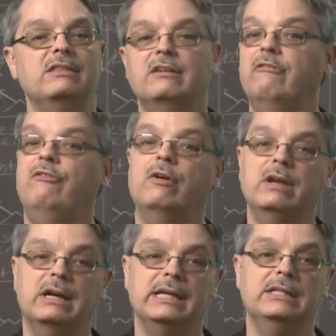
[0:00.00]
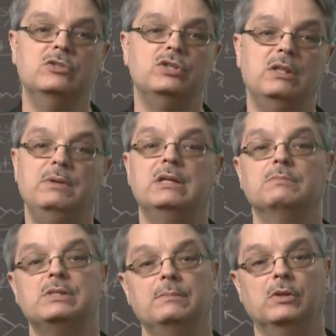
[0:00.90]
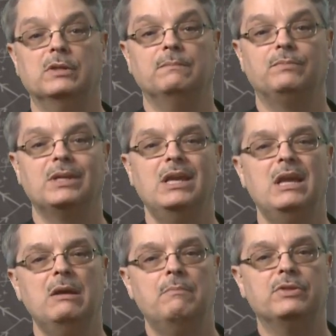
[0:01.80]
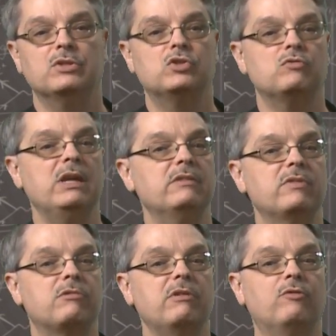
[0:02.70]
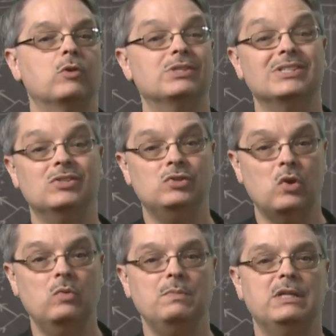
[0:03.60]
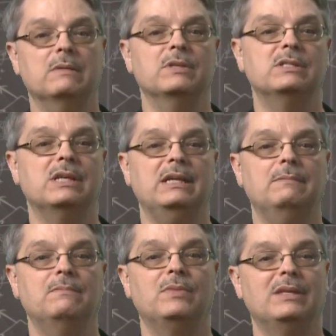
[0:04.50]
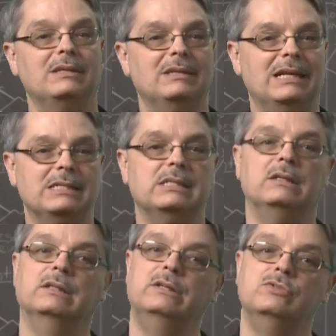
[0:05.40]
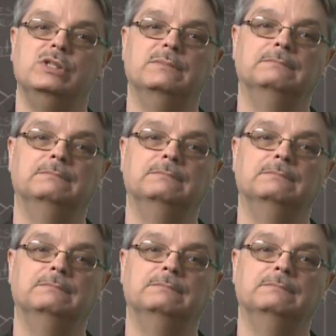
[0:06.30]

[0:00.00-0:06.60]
that at very high energy they become similar. But the strength of the three forces don't become the same at a single energy.